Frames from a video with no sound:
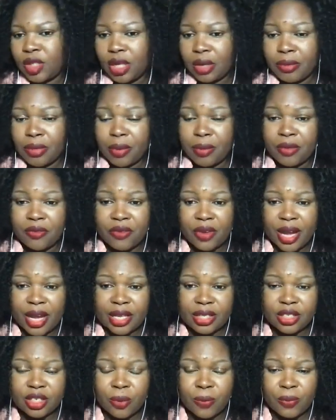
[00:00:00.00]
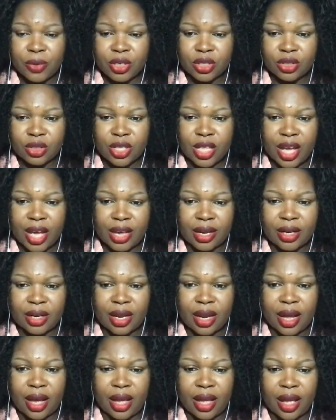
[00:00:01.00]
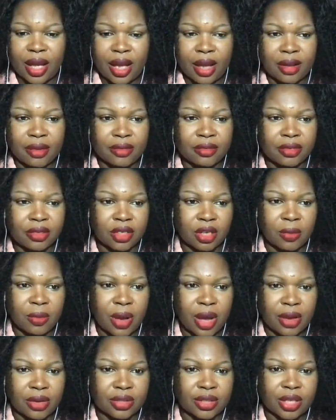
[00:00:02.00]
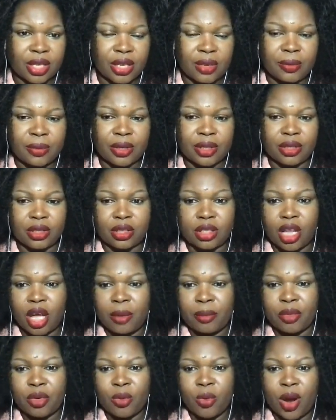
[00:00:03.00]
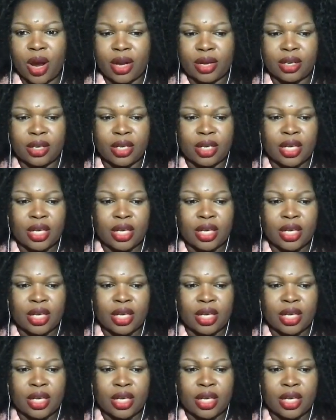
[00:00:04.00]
But before I jump into that, I have some housekeeping. Number one,